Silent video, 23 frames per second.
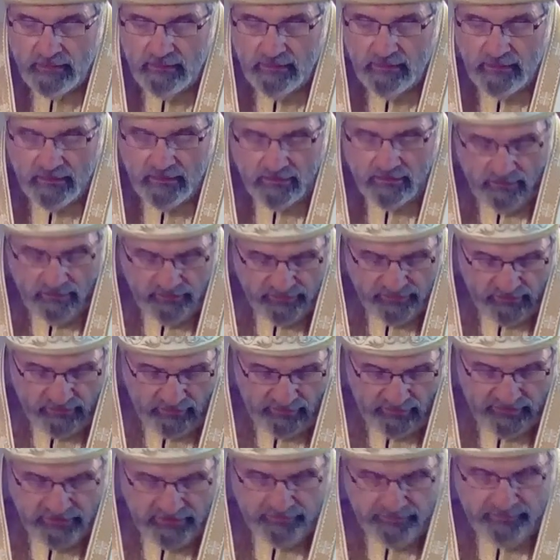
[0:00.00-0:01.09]
Of course,
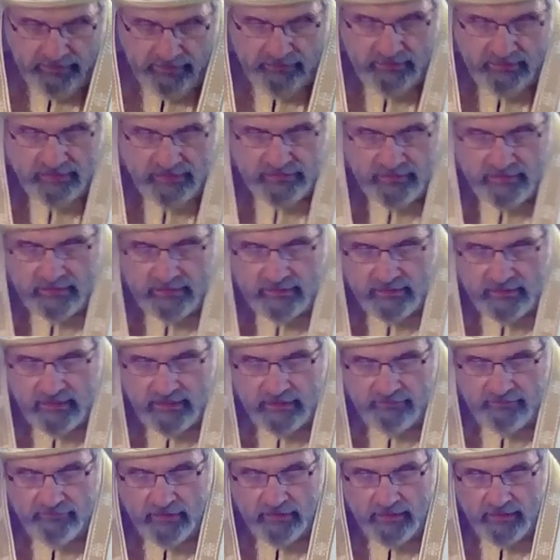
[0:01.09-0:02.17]
the Holy Spirit is
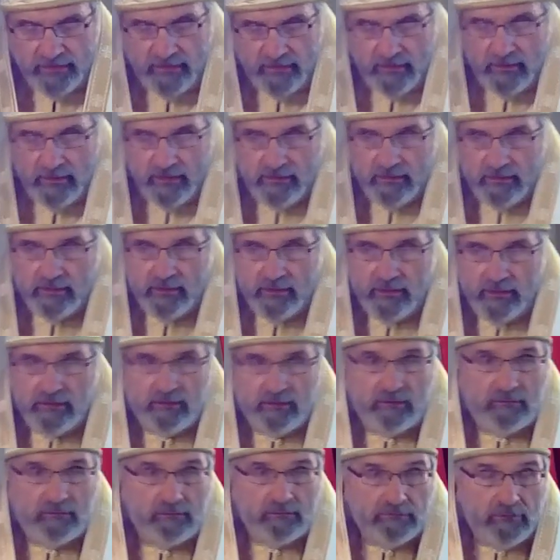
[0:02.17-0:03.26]
identified in
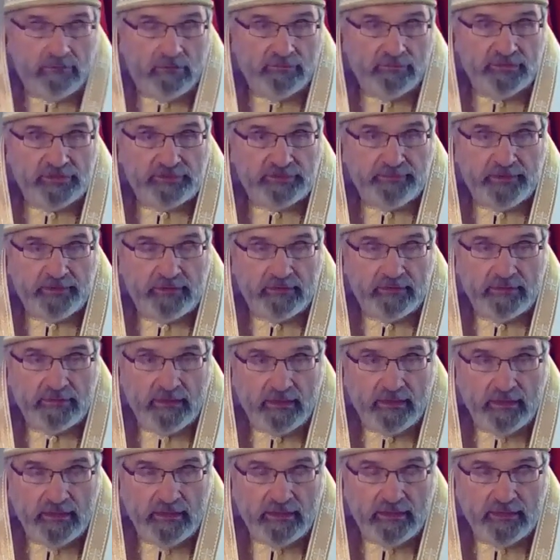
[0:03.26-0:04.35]
our Holy
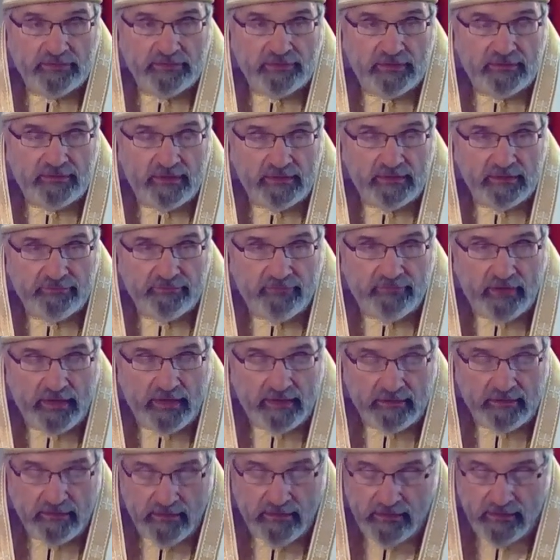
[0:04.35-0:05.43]
Spirit is
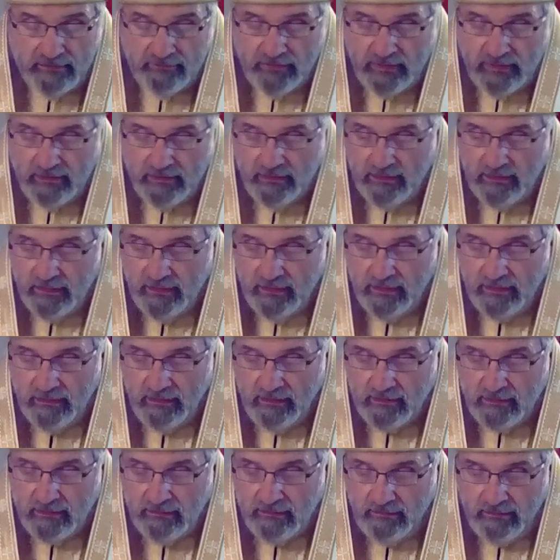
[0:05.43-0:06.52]
identified in the
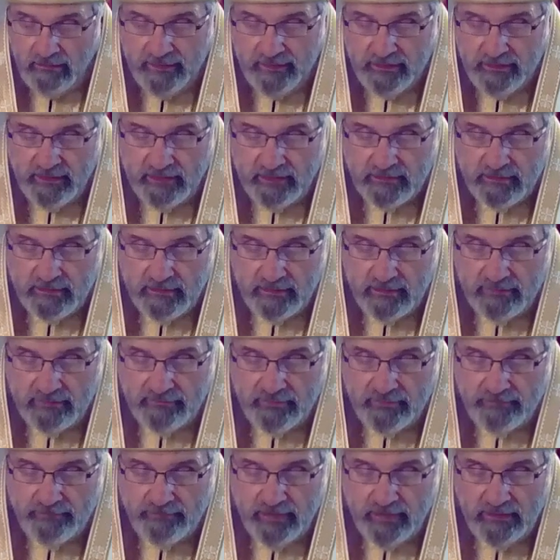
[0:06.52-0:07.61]
icon
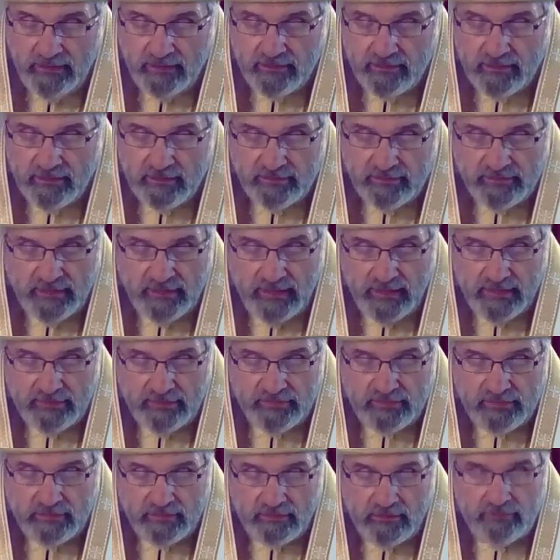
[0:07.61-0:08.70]
of the Pentecost
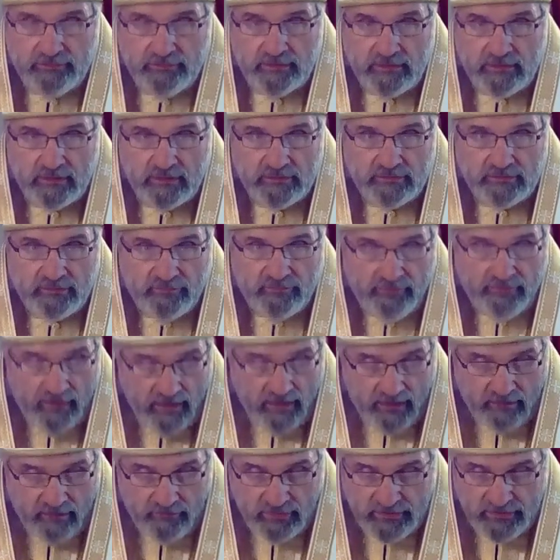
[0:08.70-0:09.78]
as cloven tongues of
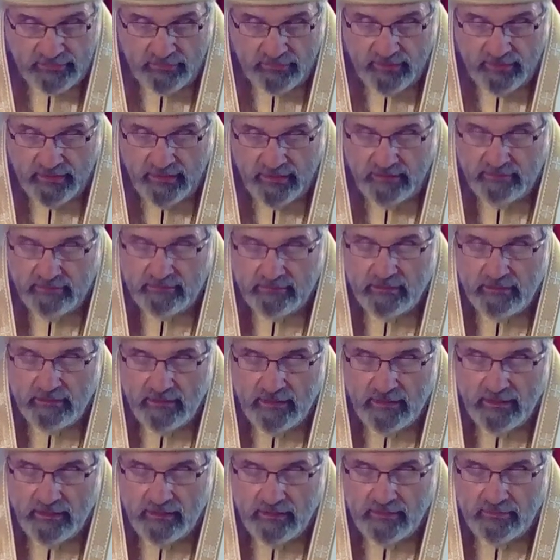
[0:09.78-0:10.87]
fire, which went in
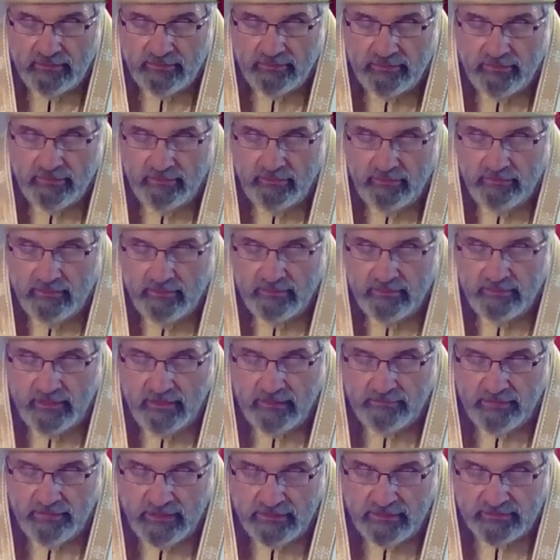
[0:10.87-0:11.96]
to
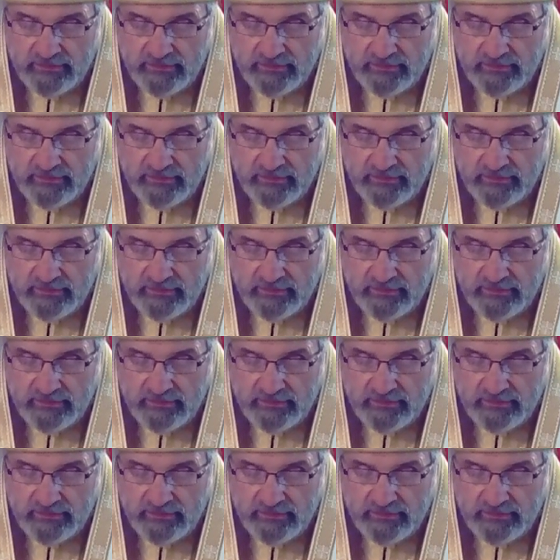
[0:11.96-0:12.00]
the